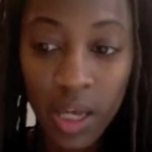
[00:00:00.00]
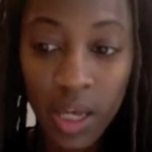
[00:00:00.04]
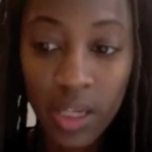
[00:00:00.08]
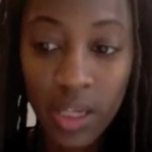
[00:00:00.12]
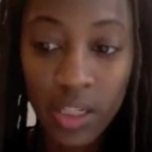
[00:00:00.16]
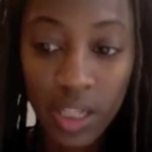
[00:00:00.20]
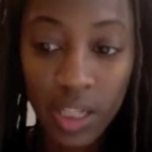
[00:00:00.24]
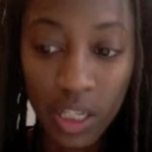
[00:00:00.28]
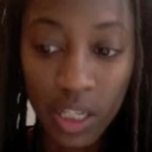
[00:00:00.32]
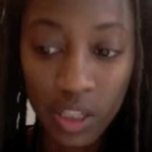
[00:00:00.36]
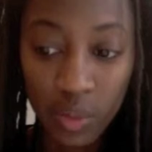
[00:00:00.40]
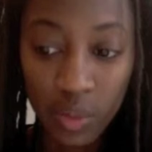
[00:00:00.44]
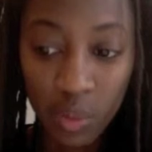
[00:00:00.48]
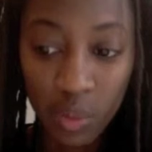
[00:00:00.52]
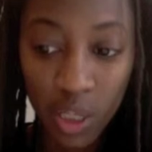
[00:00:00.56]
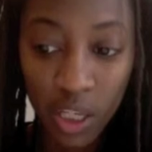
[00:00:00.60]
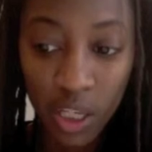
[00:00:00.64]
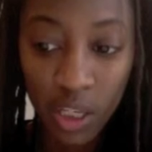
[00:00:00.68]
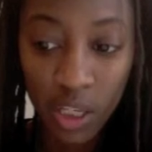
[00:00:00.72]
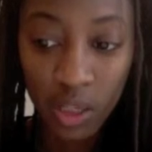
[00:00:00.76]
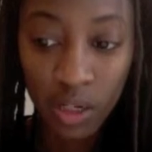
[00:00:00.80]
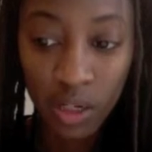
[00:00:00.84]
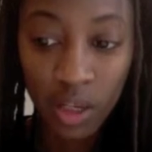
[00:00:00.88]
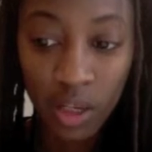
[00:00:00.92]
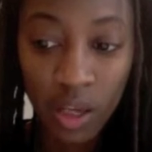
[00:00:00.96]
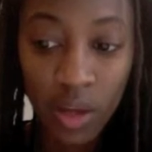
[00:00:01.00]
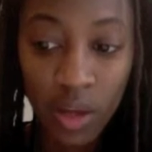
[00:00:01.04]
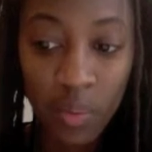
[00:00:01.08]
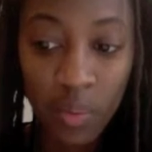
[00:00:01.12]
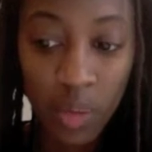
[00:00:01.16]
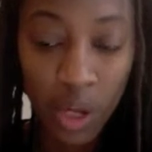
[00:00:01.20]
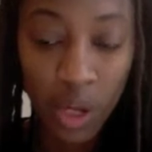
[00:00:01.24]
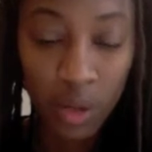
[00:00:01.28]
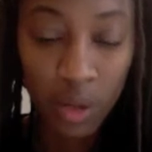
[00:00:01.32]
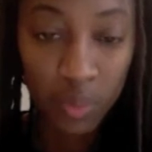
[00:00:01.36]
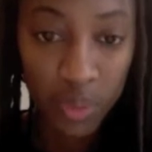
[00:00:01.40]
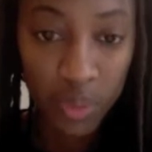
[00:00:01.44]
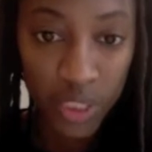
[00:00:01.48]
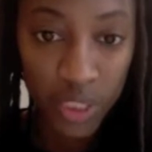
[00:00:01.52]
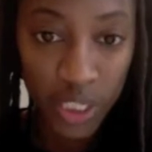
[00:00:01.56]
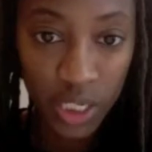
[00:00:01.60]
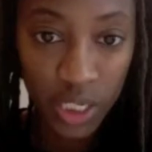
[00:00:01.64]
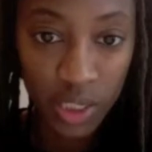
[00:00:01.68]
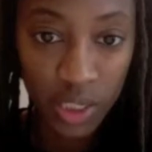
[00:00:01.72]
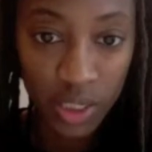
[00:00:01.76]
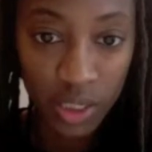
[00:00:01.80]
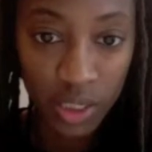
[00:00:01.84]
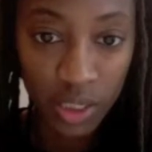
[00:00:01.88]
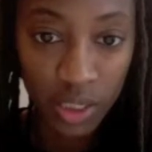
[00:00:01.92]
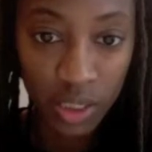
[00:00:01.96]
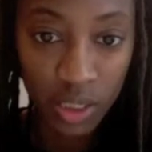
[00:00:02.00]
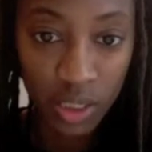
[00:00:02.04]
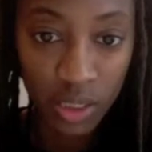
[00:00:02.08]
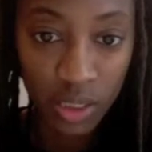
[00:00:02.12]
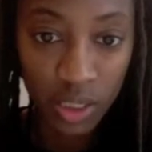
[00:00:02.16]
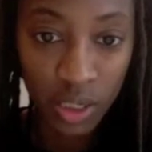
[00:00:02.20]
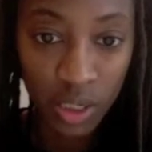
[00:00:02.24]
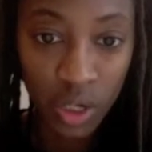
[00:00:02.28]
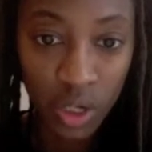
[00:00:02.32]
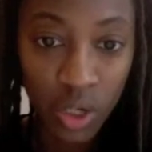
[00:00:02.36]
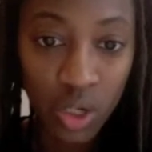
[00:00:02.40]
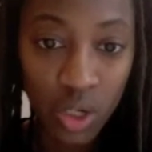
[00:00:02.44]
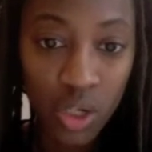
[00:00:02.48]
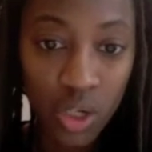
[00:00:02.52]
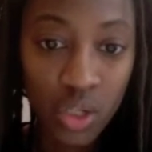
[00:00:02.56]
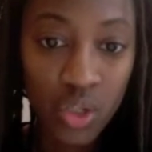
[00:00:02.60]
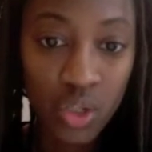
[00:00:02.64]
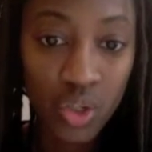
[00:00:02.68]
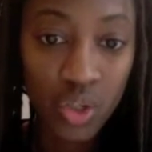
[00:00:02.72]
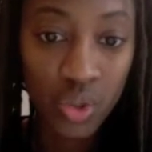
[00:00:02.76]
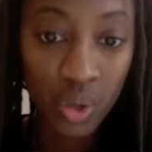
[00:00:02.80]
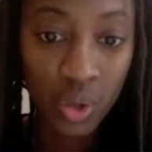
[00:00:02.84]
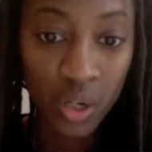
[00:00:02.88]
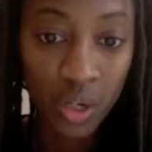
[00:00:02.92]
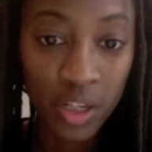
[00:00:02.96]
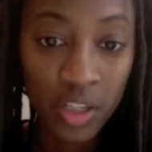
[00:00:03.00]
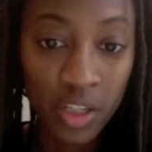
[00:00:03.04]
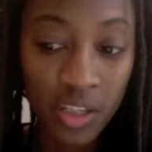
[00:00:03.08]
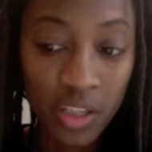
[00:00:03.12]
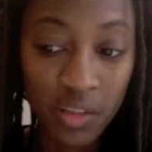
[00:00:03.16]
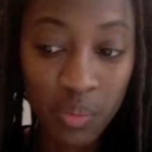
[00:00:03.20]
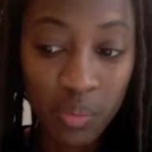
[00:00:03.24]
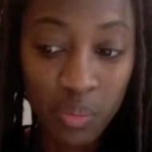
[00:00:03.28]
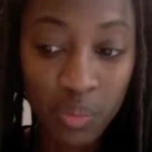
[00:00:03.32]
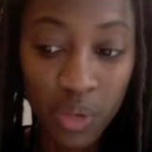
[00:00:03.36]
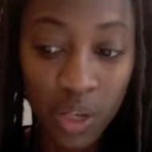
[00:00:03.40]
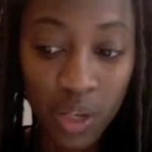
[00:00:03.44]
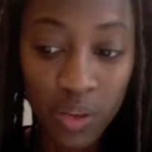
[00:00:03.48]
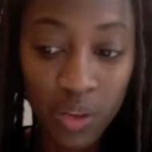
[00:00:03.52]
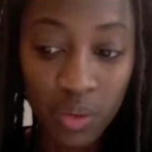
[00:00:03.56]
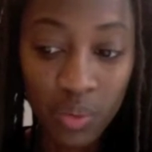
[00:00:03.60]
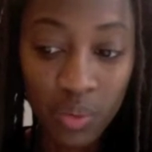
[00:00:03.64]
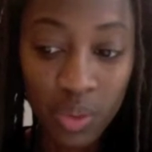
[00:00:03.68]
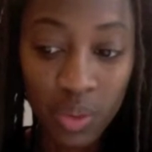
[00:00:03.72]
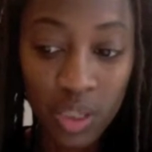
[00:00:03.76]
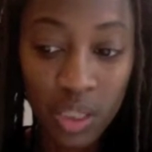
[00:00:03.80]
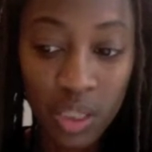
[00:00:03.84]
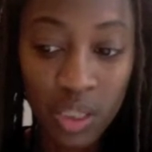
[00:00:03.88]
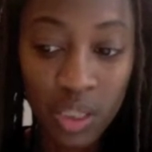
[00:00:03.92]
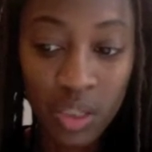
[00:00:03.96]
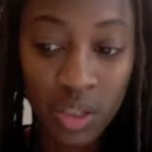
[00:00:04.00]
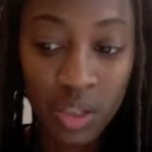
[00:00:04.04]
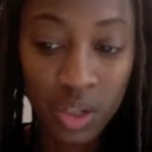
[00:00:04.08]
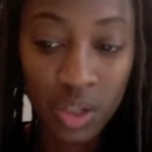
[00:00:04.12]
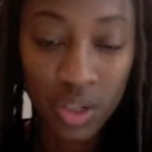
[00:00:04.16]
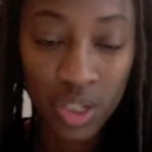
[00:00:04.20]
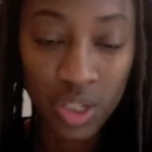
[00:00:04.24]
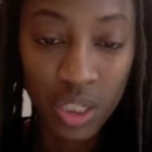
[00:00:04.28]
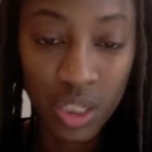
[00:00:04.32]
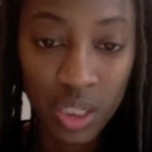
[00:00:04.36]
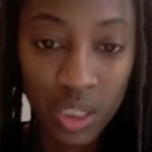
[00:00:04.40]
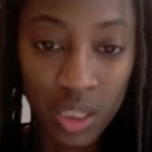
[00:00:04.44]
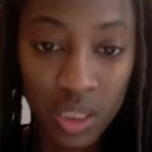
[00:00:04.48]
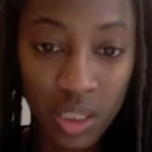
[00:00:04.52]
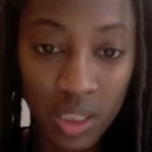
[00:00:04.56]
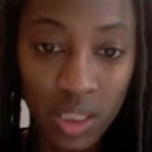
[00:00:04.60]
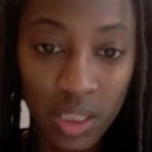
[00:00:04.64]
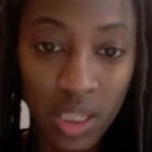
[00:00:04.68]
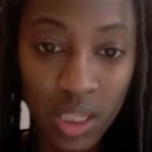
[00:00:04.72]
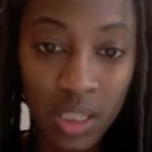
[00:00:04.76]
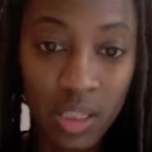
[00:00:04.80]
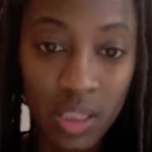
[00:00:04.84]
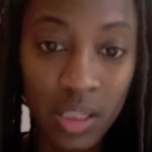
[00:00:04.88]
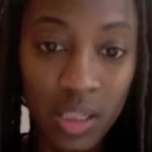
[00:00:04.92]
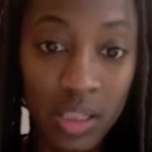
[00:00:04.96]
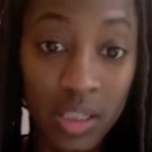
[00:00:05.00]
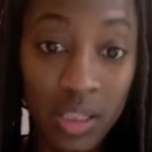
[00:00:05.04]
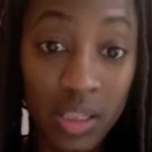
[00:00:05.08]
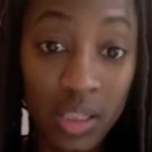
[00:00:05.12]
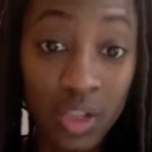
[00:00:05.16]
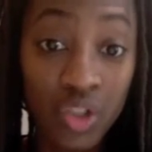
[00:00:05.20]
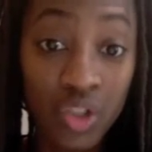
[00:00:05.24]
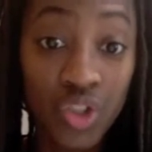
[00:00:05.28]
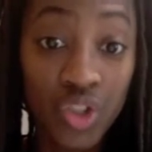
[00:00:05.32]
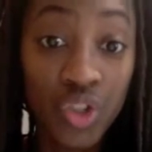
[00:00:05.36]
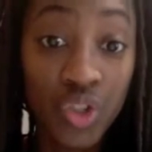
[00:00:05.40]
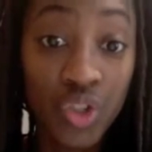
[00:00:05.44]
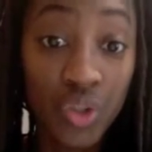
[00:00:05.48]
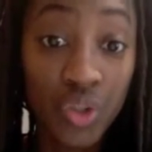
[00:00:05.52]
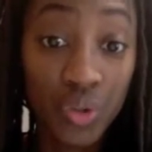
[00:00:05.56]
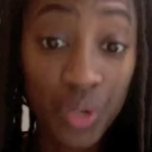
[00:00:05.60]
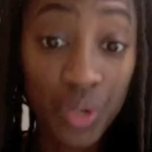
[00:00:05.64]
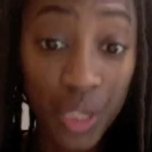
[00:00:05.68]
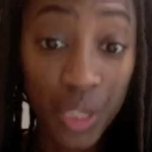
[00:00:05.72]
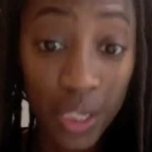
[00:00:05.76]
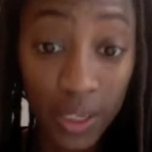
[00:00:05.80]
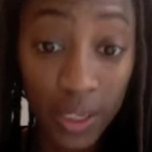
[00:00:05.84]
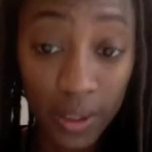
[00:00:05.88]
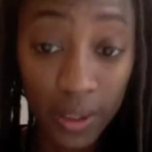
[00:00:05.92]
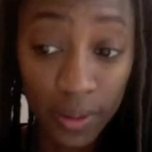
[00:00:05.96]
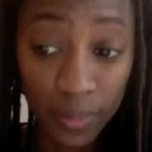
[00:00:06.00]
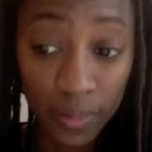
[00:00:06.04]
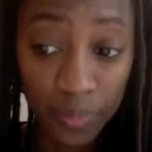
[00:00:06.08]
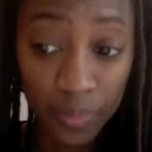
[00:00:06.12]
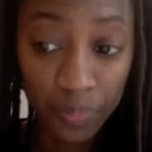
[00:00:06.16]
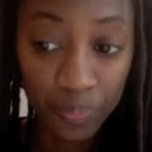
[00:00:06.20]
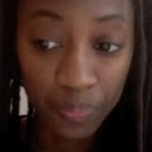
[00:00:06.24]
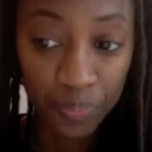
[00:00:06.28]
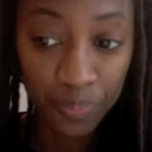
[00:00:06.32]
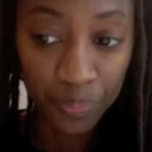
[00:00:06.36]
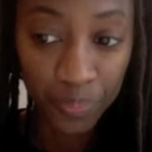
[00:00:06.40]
chest pain, palpitations, shortness of breath with exertion that is extreme,